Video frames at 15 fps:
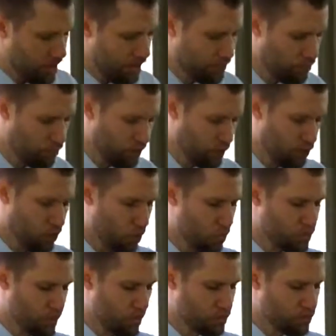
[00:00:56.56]
Therefore the law
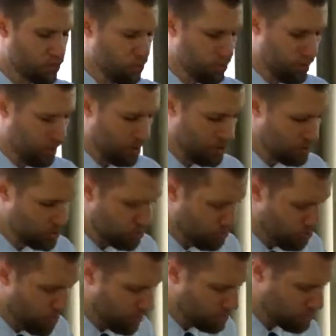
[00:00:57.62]
was our tutor to
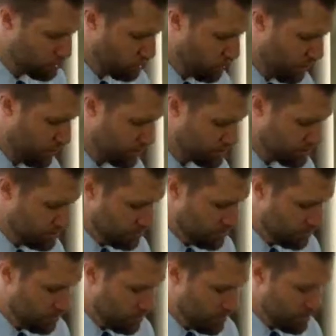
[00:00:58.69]
bring us to Christ,
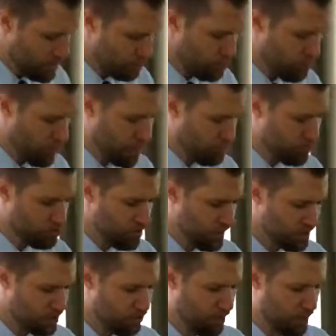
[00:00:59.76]
that we might be
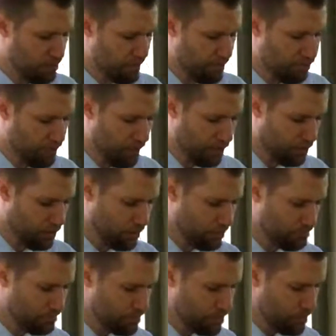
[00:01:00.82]
justified by faith.
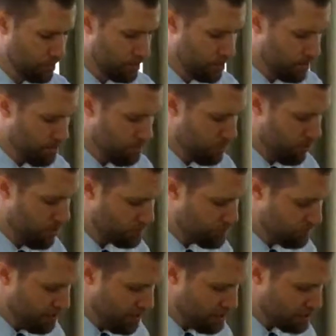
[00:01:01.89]
But
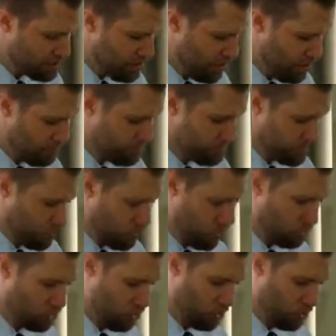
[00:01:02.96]
after faith has come, we are